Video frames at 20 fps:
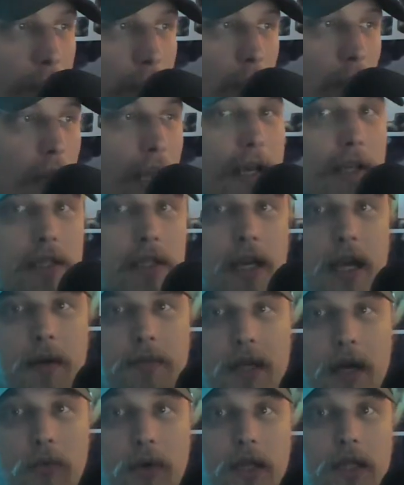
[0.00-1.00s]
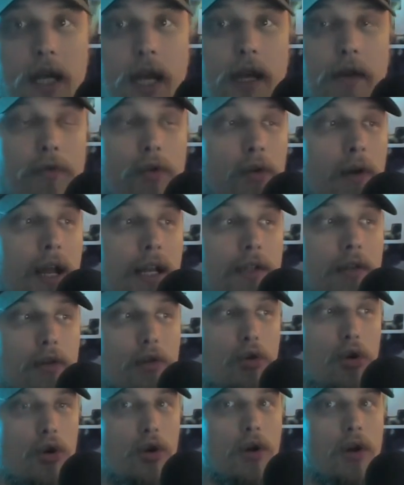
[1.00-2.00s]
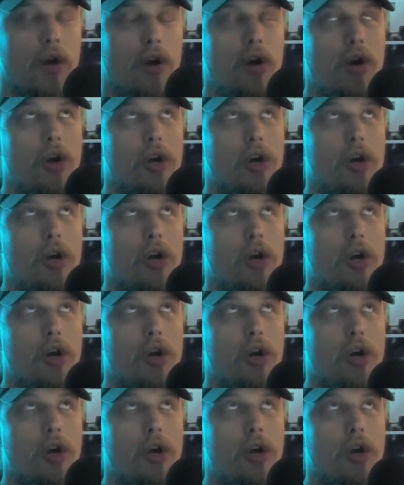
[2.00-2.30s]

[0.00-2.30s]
landscapes that we take for granted or